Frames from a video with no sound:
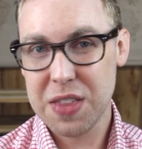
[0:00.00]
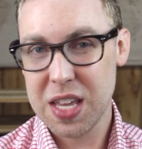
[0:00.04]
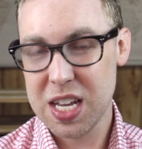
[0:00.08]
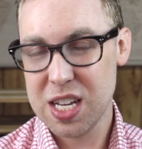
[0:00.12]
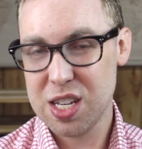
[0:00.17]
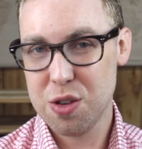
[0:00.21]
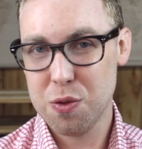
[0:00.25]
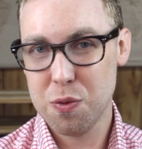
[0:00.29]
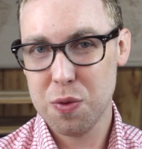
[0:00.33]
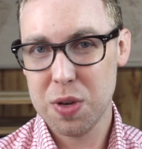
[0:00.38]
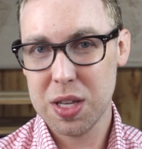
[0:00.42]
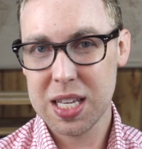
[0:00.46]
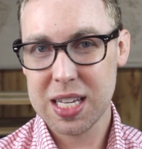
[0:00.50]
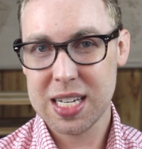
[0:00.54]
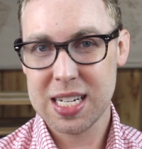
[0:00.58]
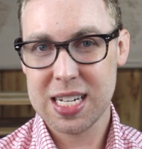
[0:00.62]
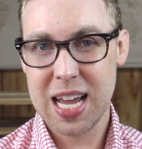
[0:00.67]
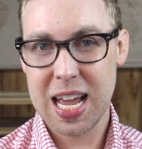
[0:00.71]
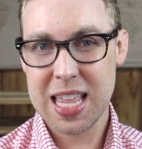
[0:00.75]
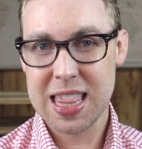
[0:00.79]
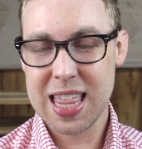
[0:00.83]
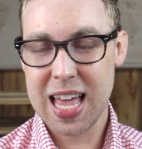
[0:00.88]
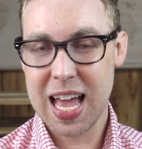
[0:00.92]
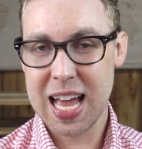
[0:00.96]
things in real
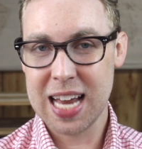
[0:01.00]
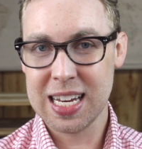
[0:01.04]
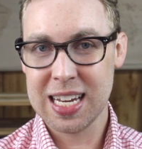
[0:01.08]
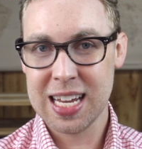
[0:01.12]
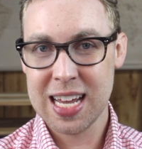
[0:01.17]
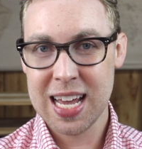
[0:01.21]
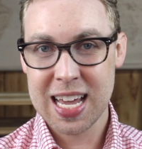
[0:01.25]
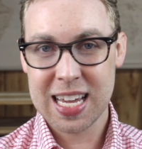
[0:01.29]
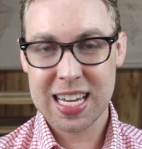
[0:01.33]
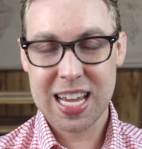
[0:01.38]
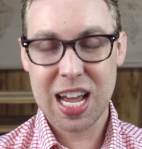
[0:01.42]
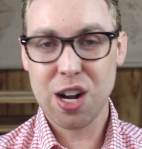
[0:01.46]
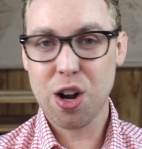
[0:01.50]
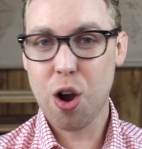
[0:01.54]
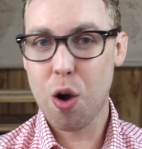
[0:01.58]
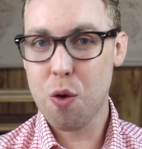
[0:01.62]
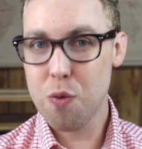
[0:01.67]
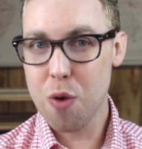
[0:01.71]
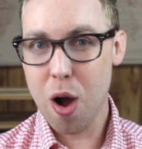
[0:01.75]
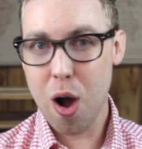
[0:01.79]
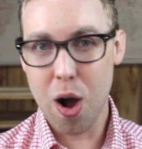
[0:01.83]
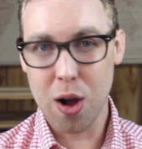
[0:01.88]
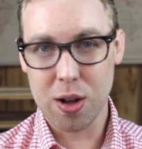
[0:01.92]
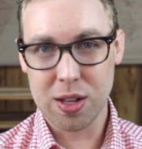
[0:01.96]
estate that can go
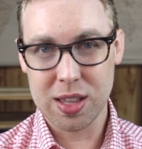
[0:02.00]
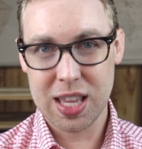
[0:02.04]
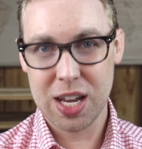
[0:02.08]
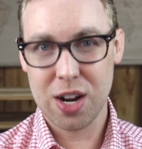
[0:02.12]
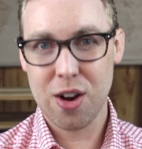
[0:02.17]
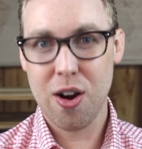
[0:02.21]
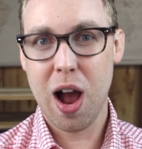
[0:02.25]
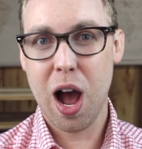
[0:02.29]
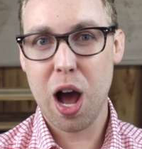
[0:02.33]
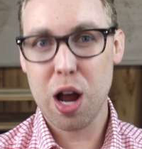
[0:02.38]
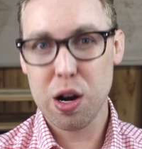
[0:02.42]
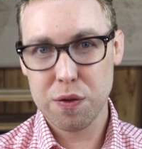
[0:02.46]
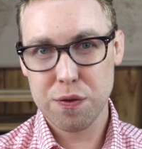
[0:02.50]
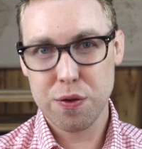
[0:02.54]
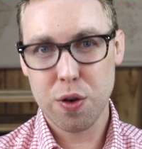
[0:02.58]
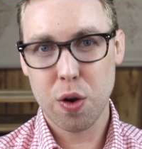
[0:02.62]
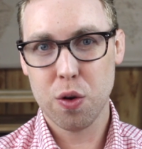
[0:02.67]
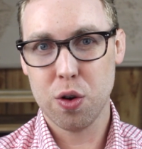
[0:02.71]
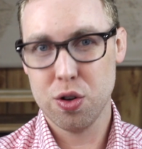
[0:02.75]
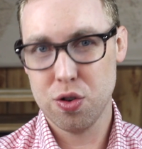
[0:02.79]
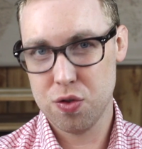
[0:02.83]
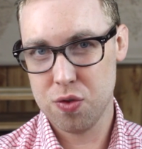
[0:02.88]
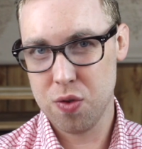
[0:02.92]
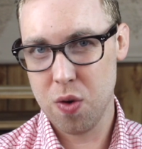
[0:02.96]
wrong, that are out of your
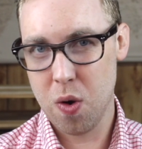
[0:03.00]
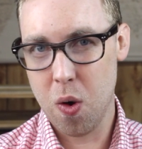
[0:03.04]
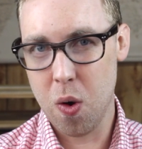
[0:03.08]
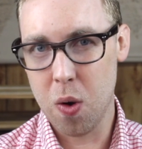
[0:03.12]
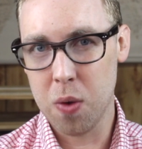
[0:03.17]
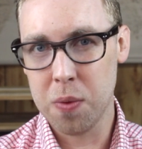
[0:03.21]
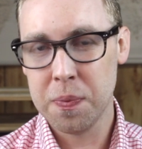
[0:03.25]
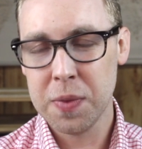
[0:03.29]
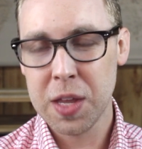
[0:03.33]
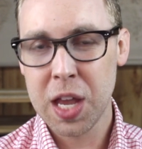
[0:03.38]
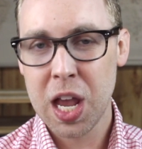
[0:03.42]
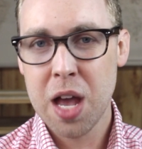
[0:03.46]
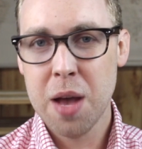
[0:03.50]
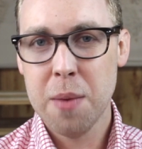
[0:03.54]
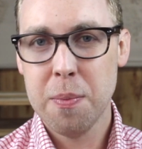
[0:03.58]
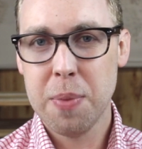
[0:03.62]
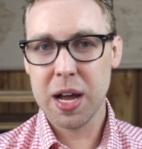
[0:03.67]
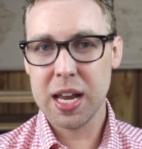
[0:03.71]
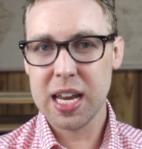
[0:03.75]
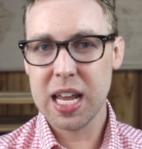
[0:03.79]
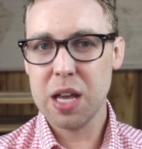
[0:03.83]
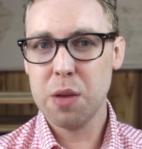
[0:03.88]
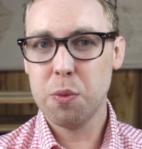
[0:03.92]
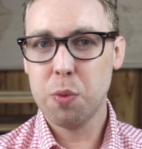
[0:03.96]
control.
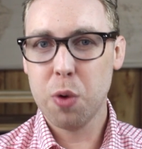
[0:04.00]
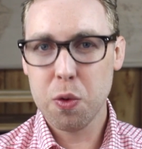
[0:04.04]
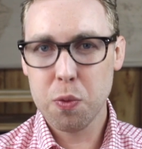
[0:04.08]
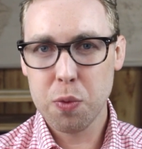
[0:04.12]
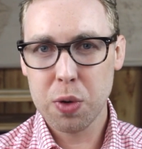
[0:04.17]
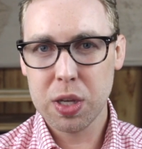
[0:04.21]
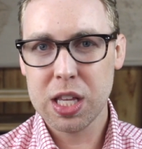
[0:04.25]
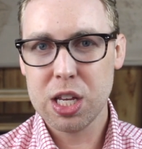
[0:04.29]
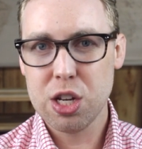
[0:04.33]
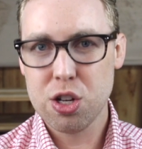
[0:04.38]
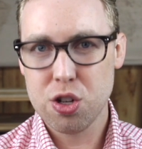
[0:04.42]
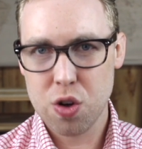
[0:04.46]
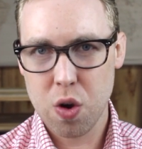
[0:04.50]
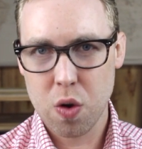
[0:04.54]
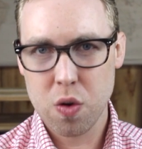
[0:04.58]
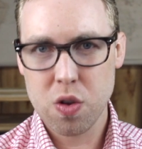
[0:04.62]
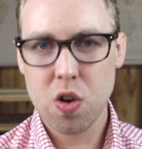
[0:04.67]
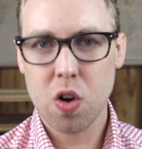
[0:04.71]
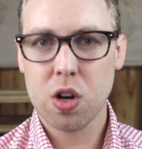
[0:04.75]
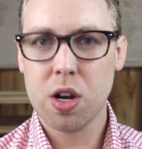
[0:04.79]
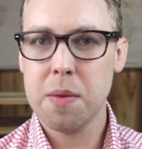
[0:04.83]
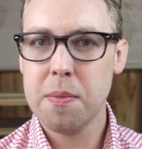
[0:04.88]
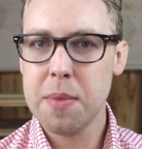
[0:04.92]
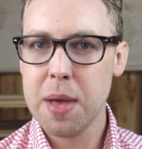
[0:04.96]
But it will really show
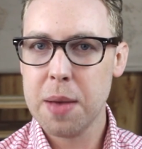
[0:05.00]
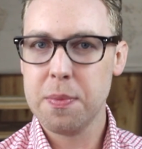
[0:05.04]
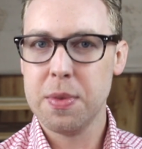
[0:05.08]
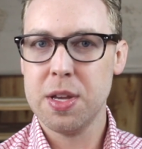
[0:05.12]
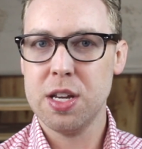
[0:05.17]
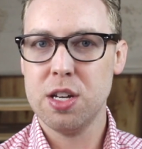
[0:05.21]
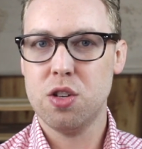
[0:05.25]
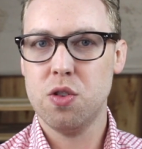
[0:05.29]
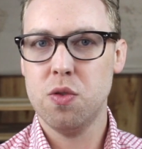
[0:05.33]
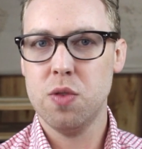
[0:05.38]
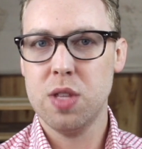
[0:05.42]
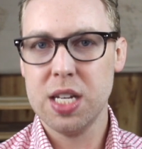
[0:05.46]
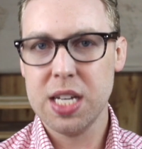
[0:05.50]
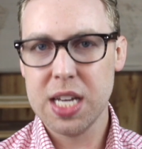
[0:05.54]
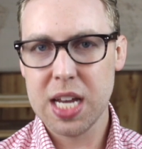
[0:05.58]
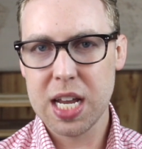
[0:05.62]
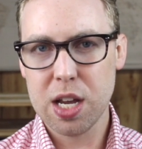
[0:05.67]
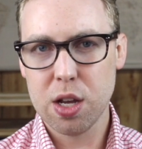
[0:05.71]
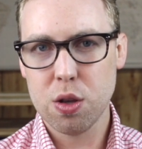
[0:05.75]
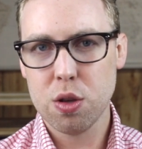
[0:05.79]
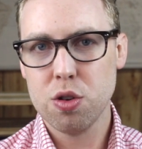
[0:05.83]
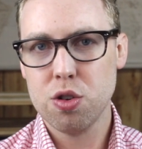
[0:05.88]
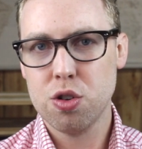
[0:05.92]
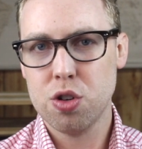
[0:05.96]
your commitment to the
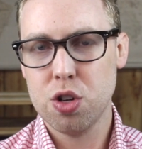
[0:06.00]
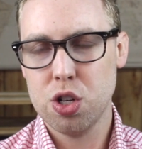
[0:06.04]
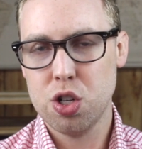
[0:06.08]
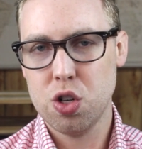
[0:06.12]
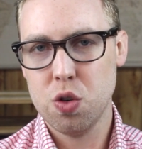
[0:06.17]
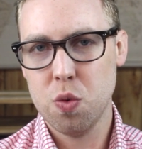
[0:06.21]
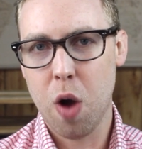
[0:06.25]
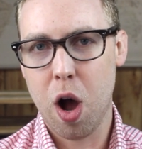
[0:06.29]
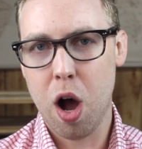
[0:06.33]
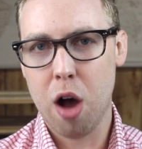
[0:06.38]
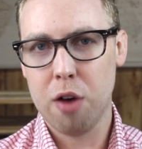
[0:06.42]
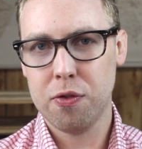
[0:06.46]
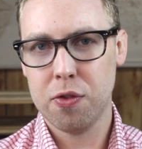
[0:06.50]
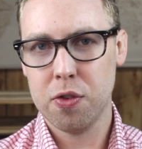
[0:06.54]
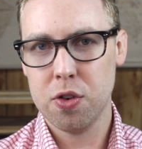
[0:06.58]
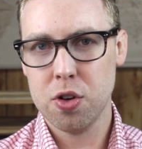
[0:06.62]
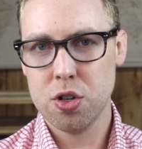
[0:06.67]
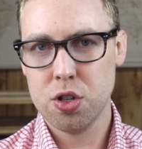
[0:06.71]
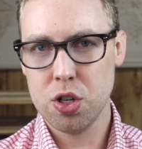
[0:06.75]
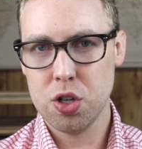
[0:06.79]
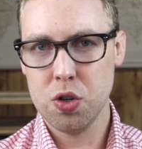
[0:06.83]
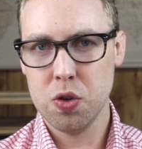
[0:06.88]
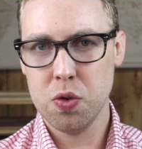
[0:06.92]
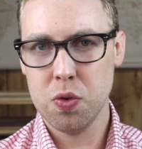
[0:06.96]
deal should you offer
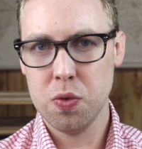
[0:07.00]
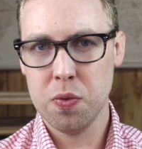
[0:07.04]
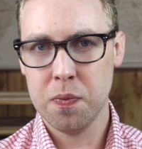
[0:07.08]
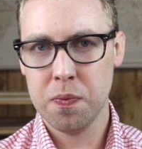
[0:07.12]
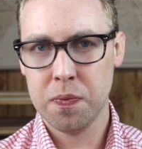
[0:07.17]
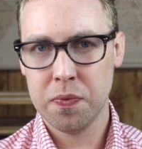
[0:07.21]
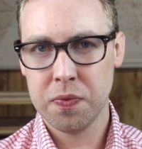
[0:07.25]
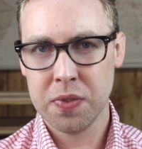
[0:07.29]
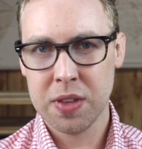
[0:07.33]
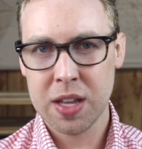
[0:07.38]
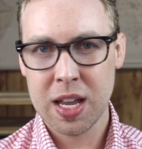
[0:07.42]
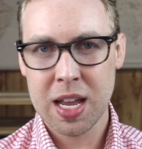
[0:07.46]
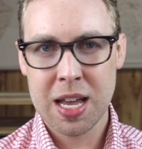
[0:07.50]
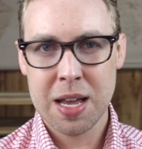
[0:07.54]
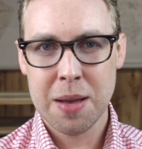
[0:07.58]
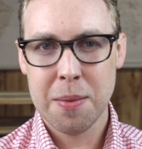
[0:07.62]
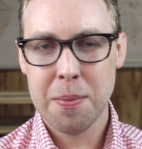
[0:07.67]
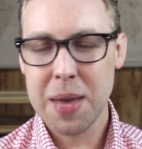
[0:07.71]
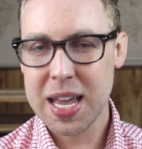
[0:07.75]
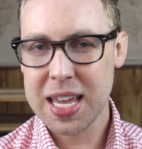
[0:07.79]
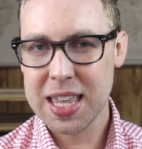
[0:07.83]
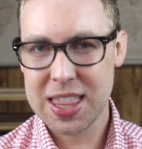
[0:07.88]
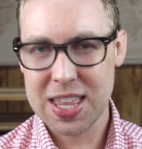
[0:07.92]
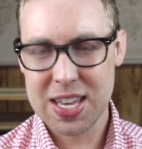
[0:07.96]
to
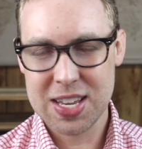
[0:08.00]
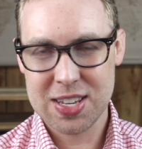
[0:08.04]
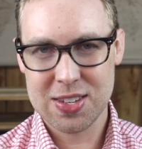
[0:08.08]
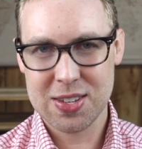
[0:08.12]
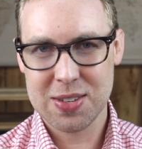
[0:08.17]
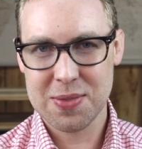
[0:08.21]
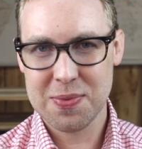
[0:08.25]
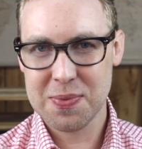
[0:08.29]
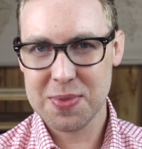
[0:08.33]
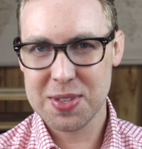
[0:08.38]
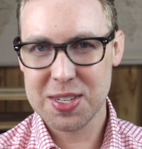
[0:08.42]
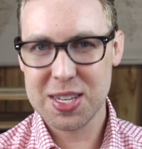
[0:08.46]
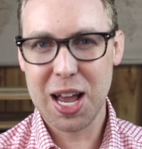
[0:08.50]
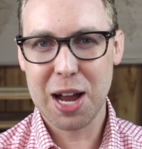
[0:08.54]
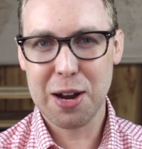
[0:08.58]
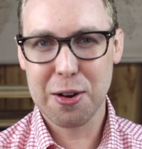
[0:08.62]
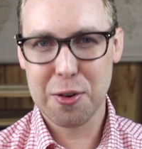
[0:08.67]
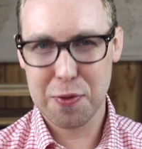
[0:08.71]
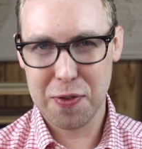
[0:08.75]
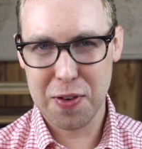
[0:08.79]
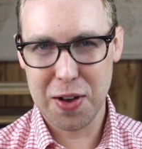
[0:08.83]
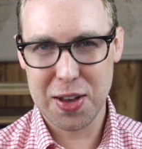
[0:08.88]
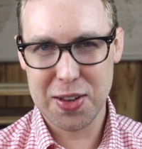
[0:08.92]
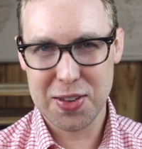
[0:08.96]
make this
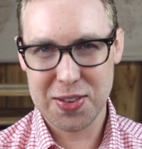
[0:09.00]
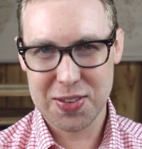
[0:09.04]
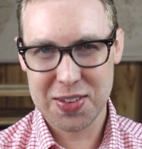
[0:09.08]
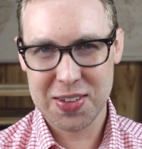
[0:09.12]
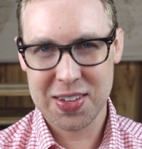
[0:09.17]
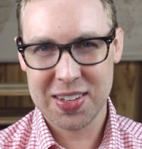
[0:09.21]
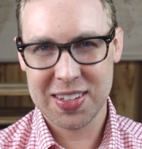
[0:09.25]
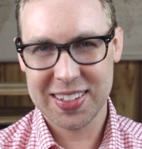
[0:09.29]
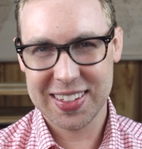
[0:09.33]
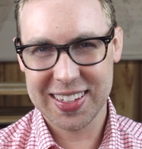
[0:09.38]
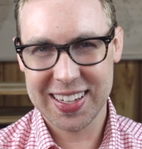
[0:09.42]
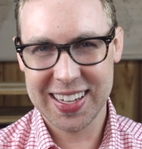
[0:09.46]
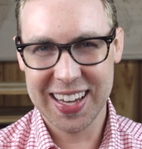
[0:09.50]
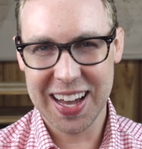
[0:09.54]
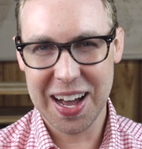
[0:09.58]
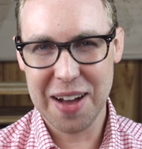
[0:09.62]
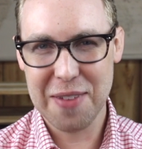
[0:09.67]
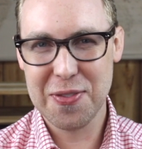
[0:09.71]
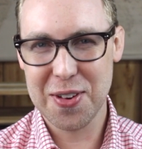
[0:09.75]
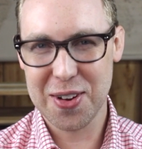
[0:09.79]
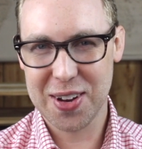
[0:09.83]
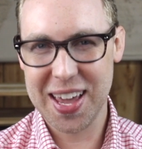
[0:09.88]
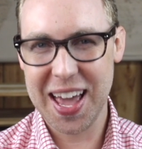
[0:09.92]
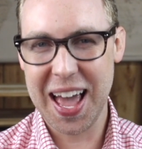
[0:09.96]
sacrifice
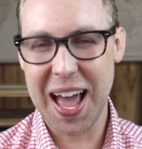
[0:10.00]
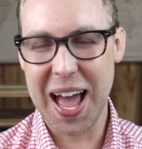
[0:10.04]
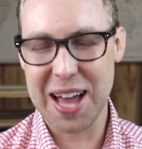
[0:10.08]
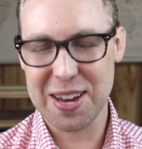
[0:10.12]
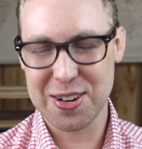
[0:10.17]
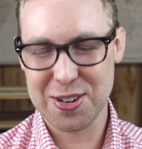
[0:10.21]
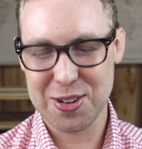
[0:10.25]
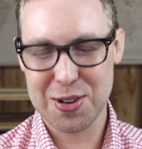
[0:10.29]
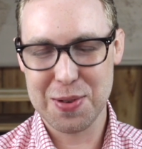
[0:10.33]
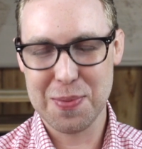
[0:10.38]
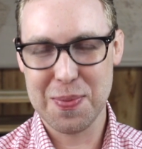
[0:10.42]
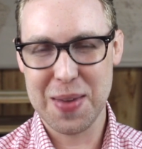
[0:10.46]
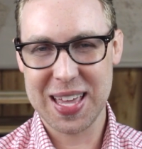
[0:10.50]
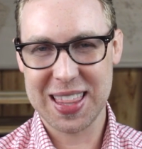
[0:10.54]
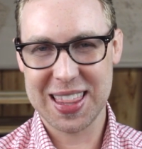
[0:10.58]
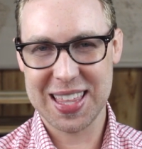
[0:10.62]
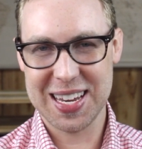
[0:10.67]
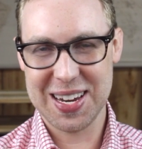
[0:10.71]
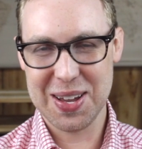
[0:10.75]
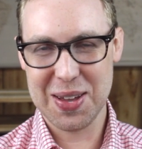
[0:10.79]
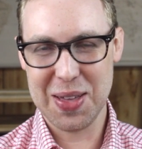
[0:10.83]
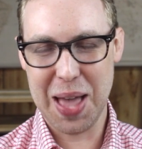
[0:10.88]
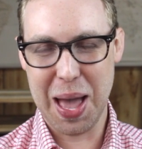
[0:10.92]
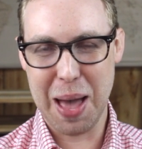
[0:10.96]
of your cash to make the
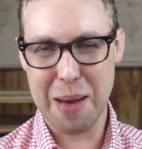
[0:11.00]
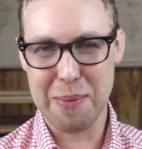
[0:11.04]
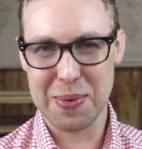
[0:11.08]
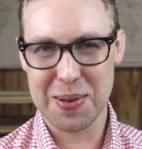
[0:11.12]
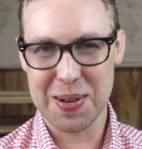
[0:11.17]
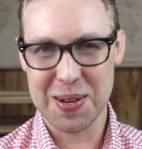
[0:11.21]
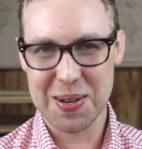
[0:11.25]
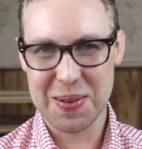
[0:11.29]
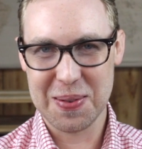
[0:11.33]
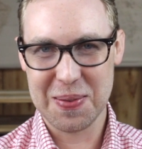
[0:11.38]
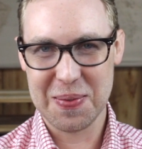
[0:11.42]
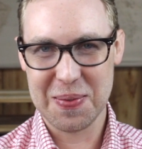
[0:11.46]
deal happen.